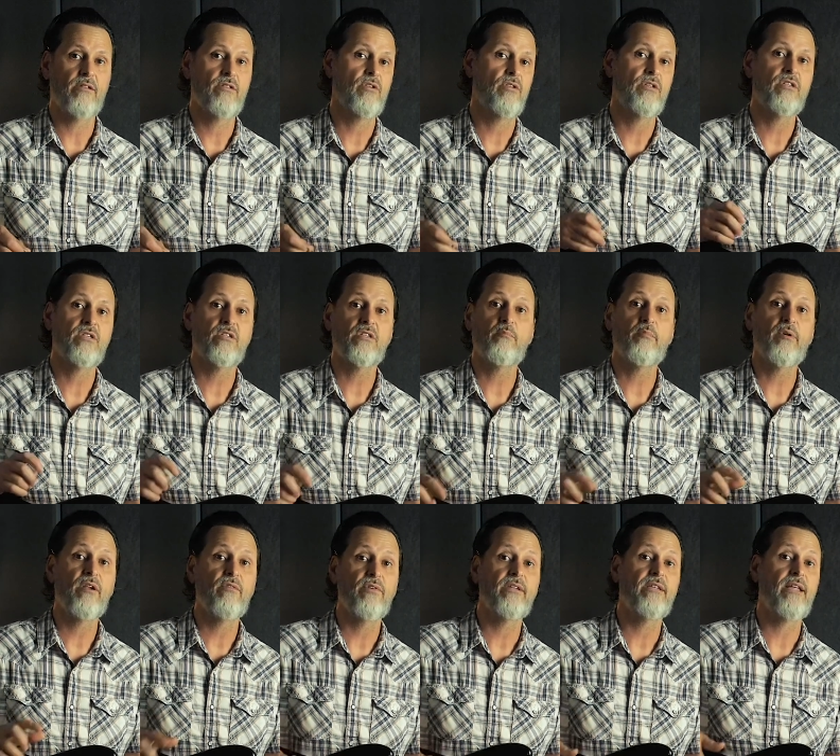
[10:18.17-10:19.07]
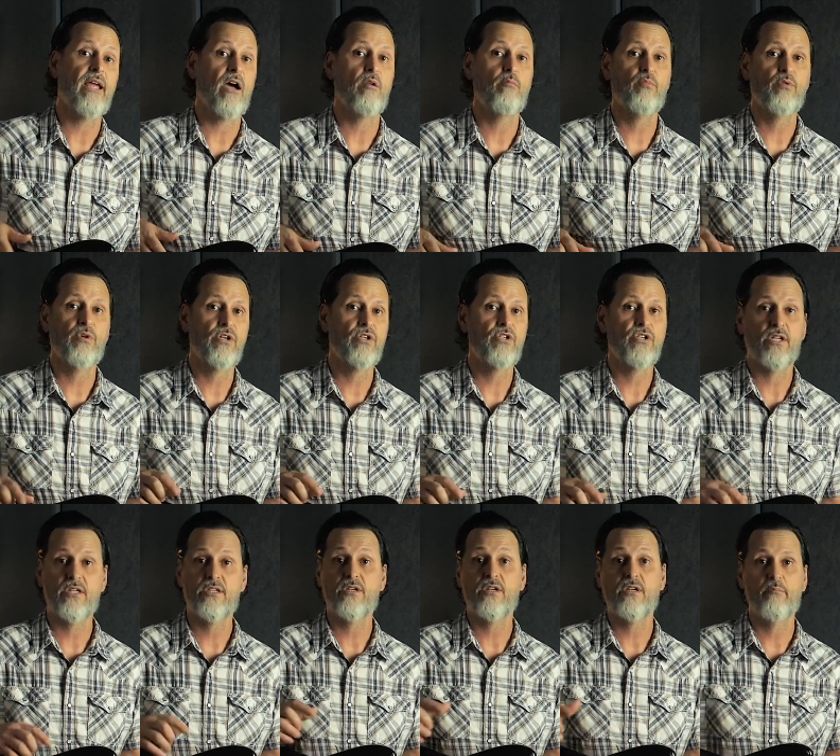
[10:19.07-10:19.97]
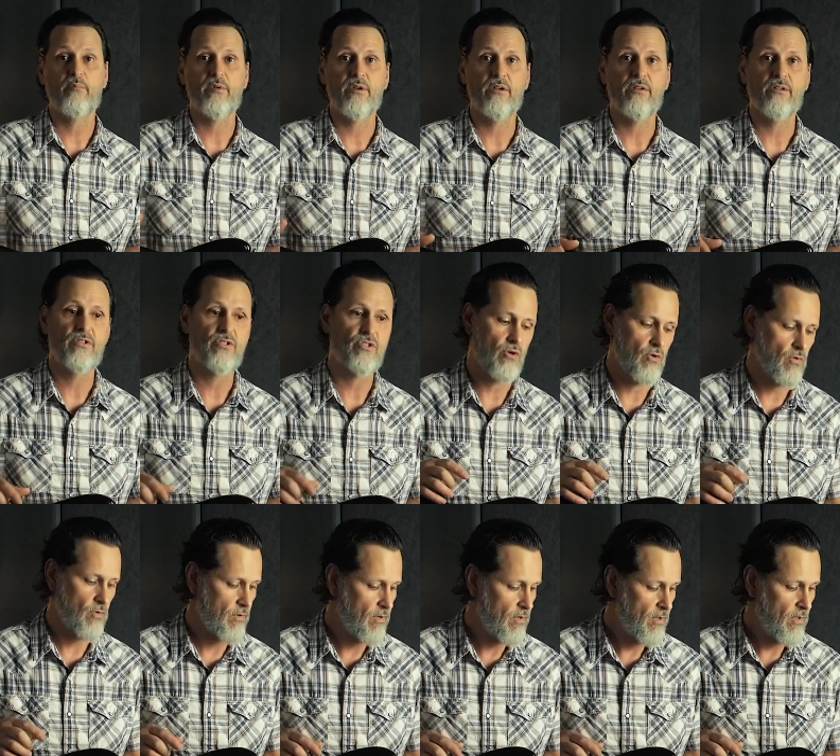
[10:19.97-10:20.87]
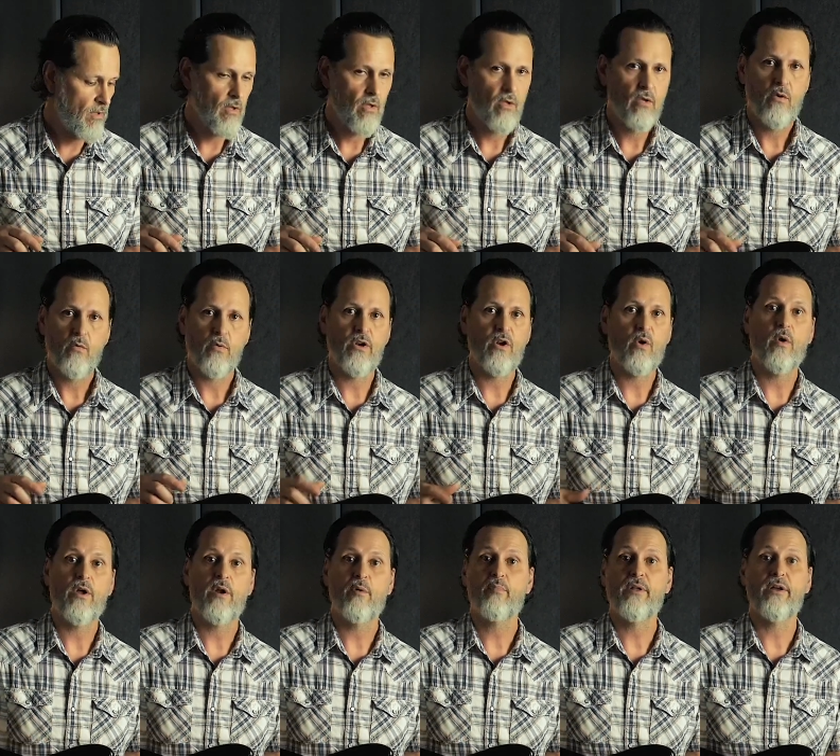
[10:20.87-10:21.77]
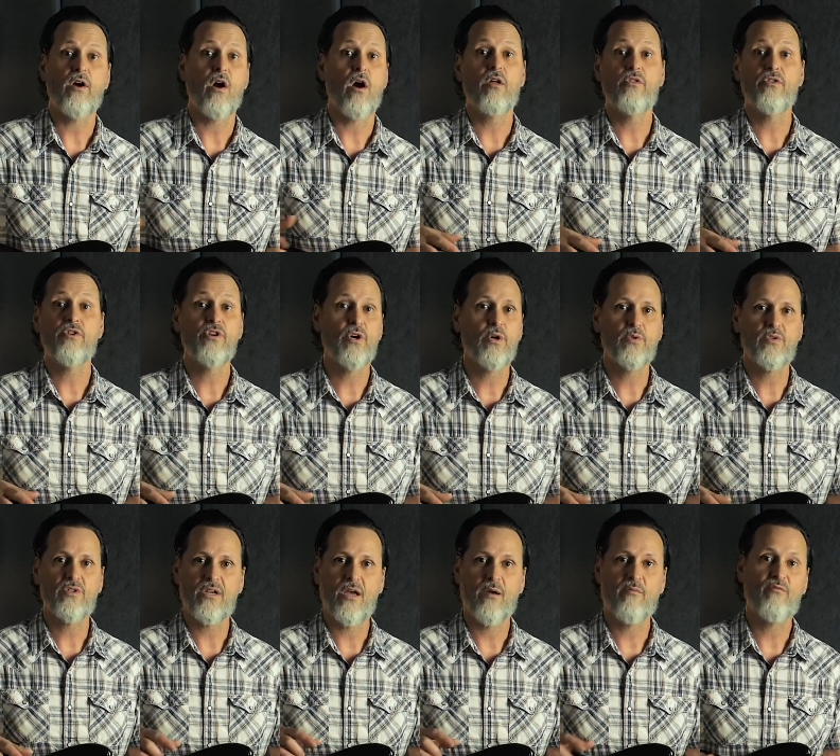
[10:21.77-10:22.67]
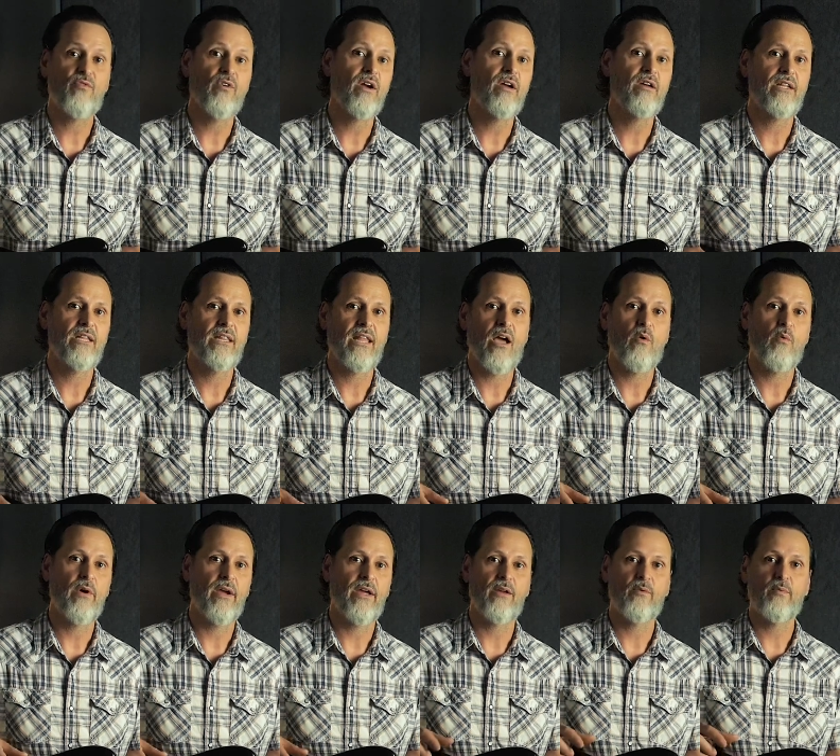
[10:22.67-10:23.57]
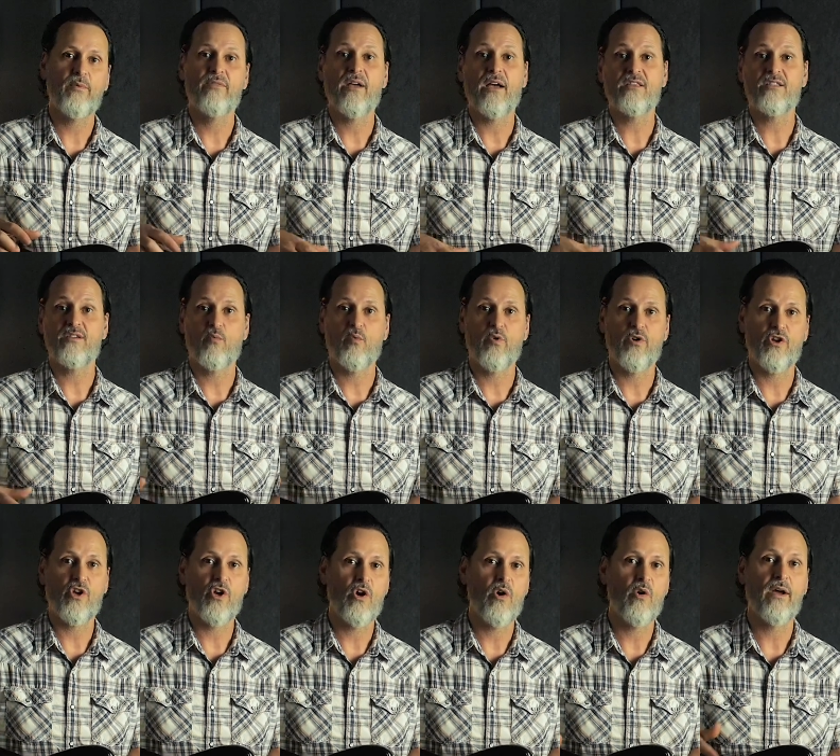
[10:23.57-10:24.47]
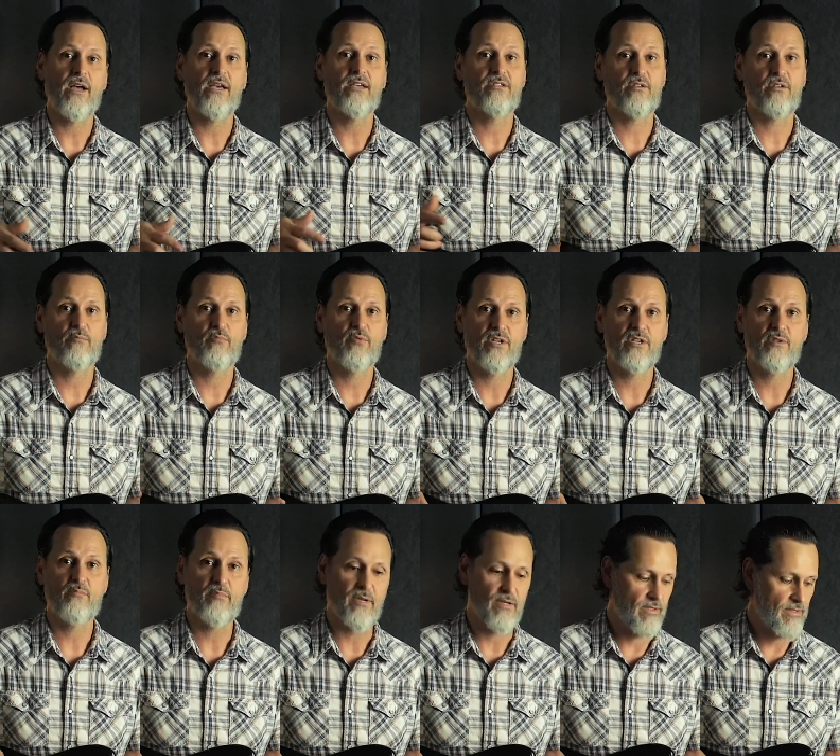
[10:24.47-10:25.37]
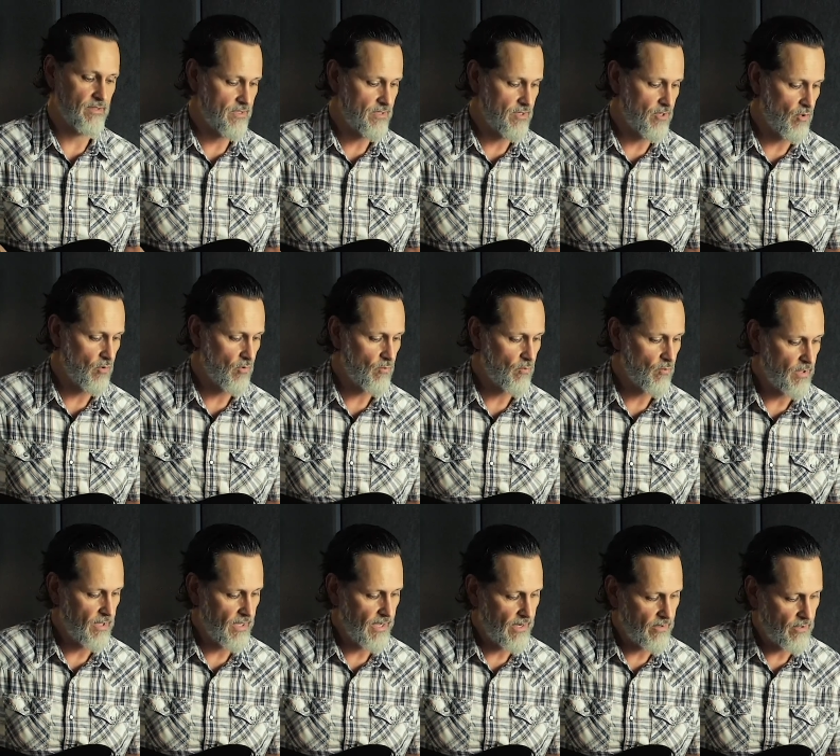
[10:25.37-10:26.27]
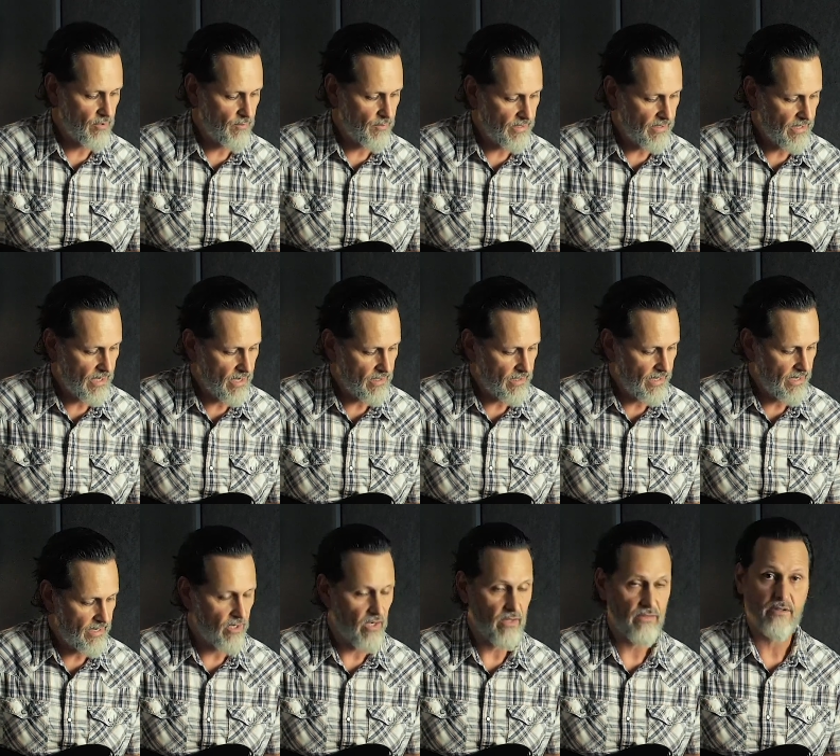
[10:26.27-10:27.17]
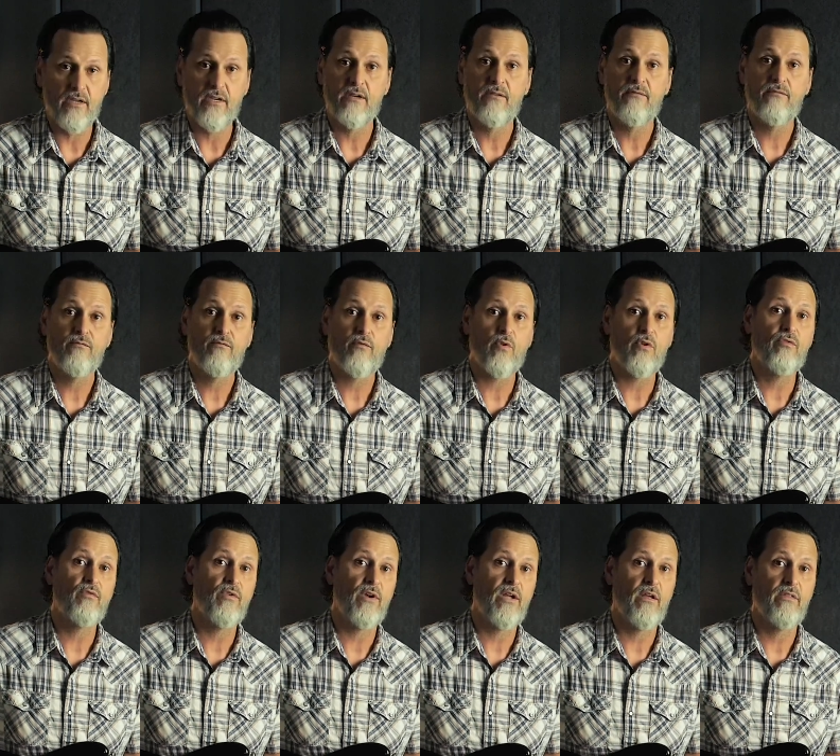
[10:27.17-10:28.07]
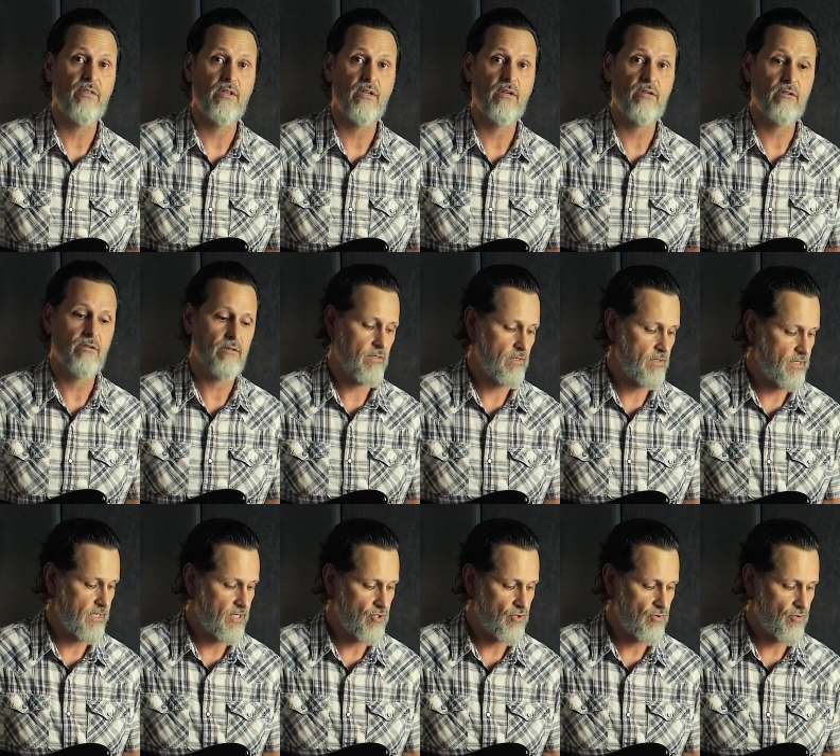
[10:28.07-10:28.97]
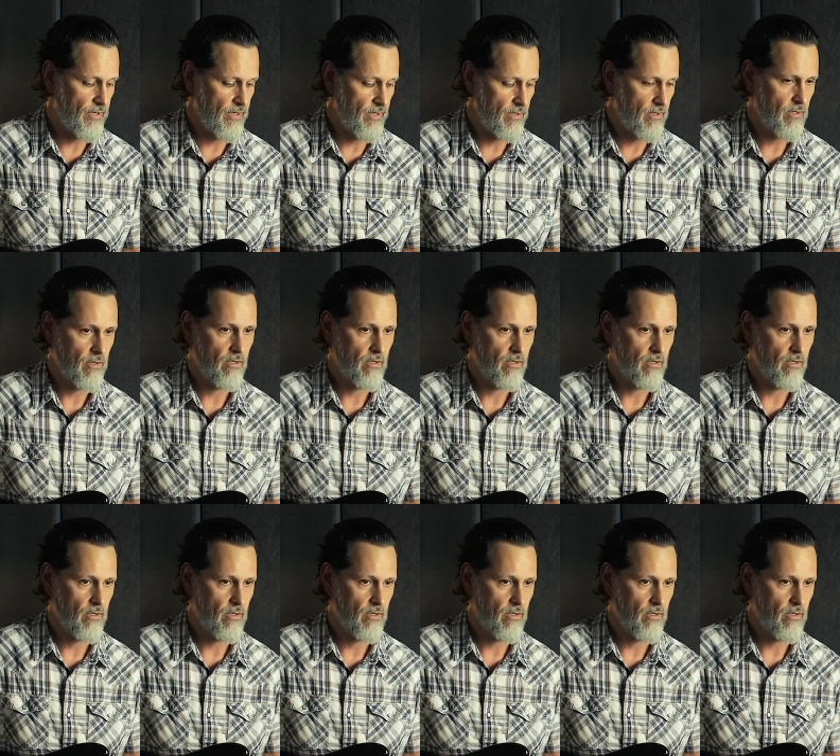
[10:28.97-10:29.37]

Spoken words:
So this is a bit of a down bridge and it's going to build. So we don't want to play all the notes up front, and that way we've got somewhere to go as the bridge builds. So we're doing that, landing on the 4th fret on the D string.